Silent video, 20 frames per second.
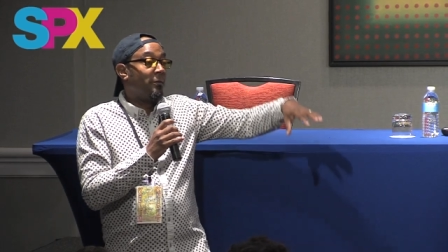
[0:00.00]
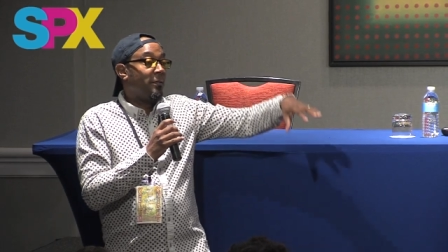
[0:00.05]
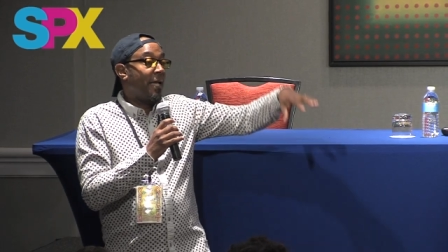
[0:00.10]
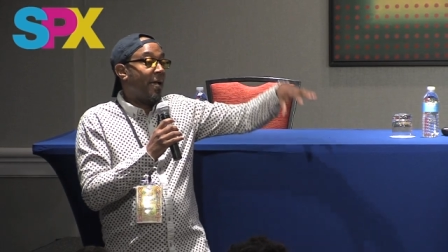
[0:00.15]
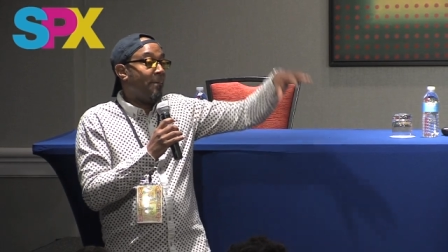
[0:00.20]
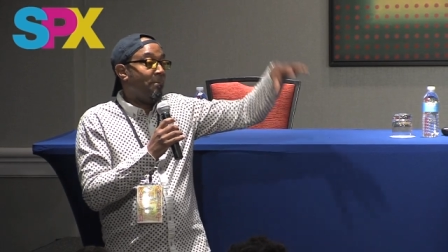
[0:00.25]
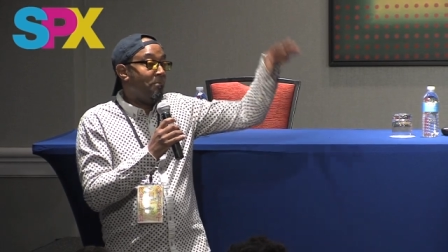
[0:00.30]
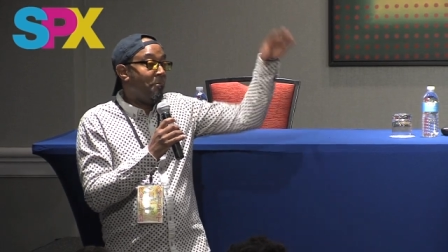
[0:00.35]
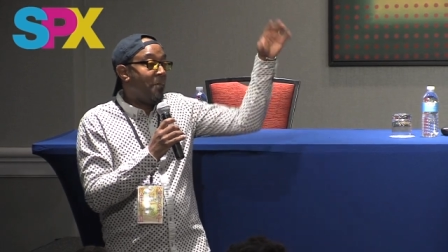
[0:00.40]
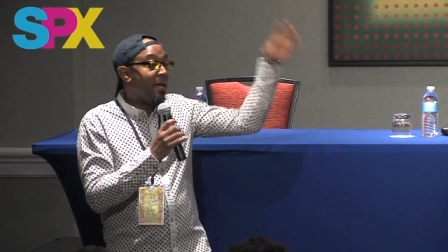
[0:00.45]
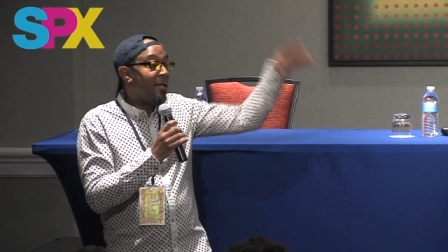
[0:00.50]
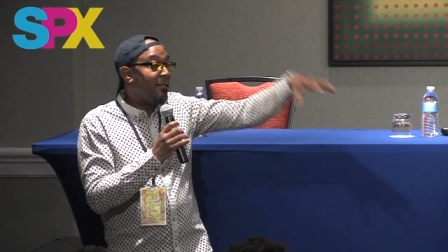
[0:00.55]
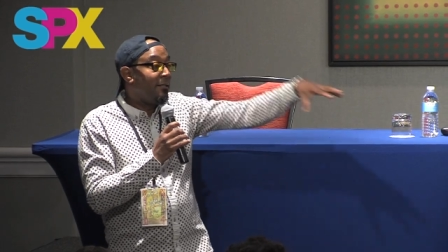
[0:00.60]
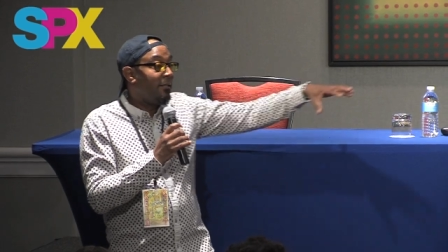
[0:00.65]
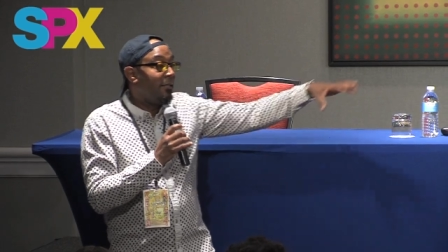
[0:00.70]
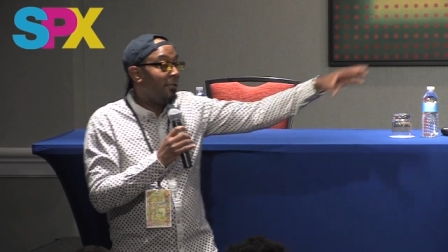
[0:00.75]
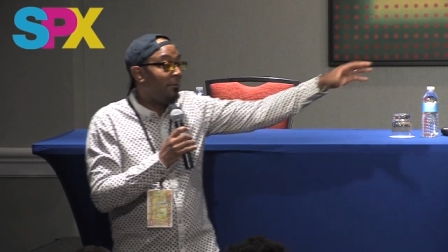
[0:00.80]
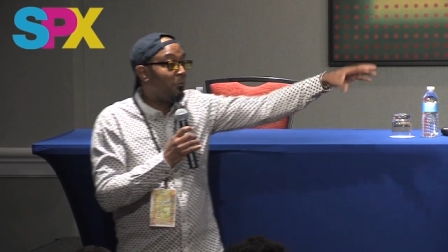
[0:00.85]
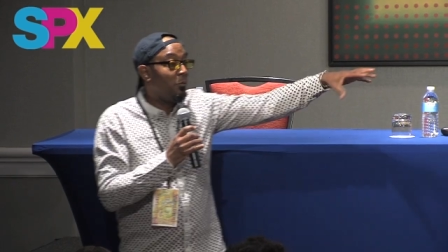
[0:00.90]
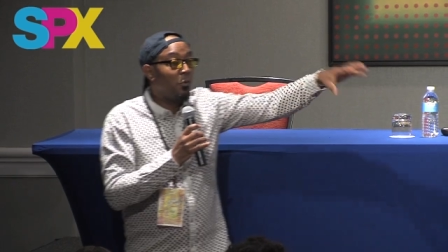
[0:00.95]
that men
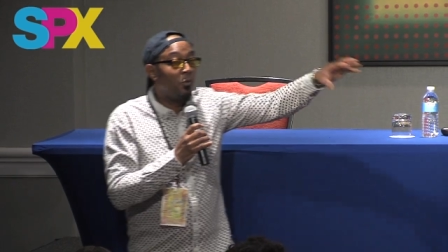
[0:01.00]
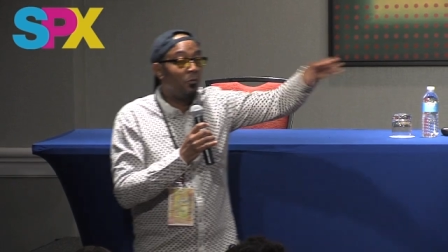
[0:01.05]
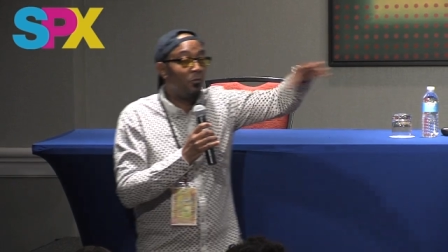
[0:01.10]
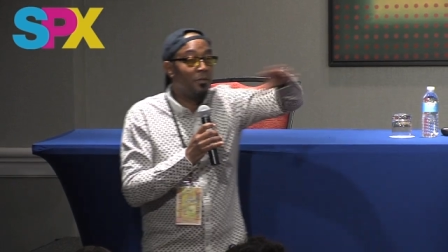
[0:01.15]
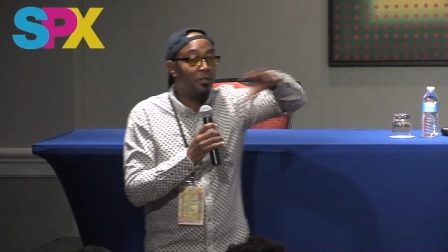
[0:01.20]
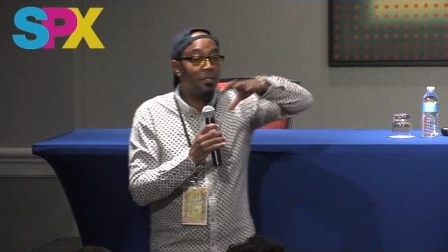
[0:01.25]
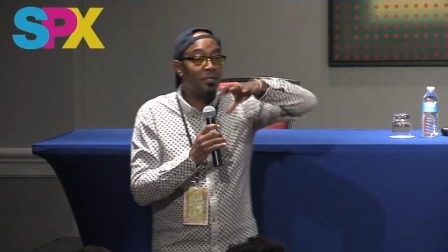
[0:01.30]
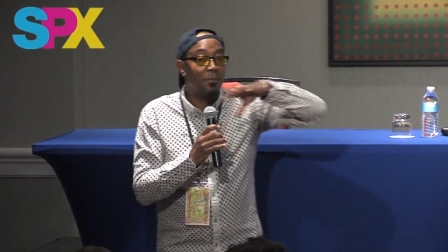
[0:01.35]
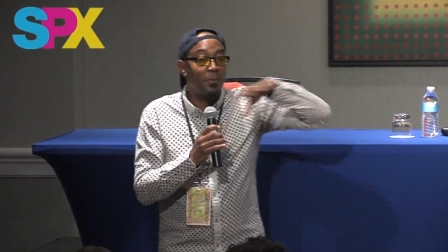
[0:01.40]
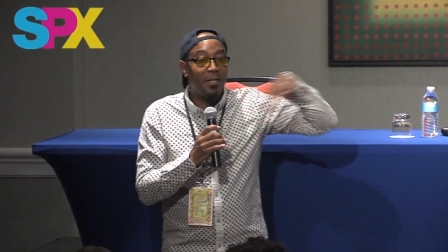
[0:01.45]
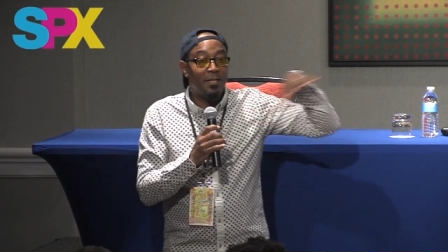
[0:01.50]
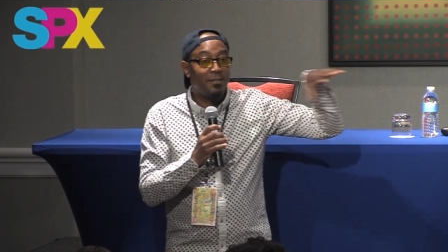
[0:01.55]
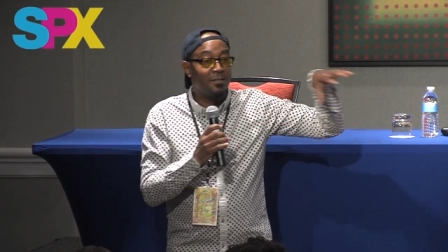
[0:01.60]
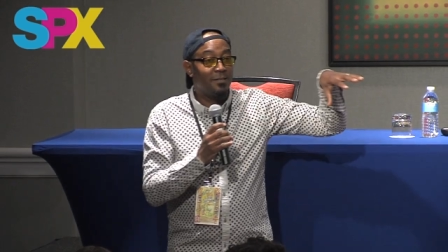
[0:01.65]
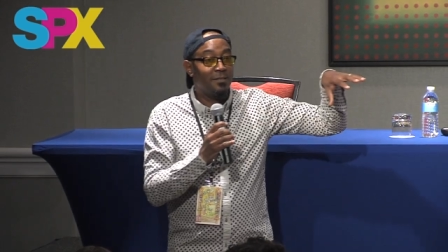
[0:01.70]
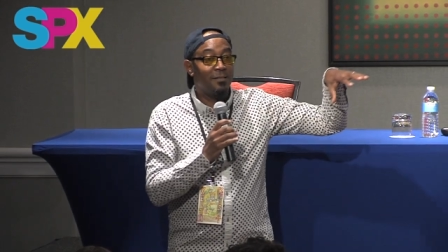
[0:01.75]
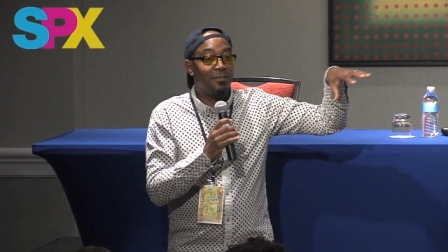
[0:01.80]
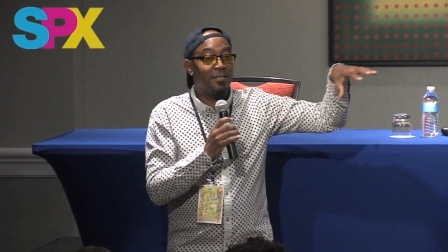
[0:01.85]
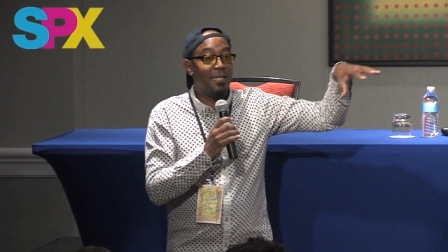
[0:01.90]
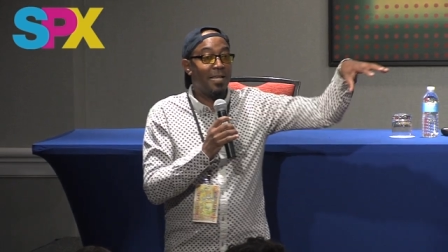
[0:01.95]
can move in
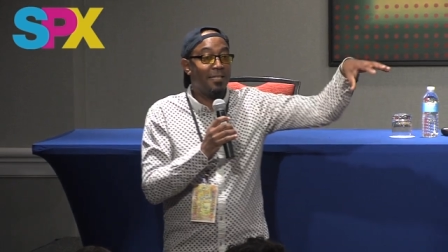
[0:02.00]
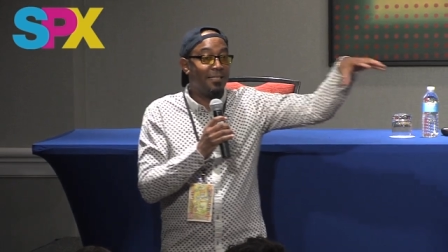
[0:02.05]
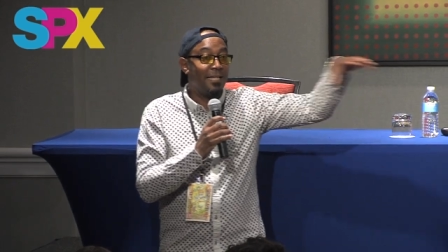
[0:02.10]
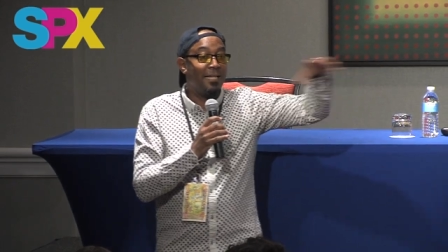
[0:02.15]
spaces that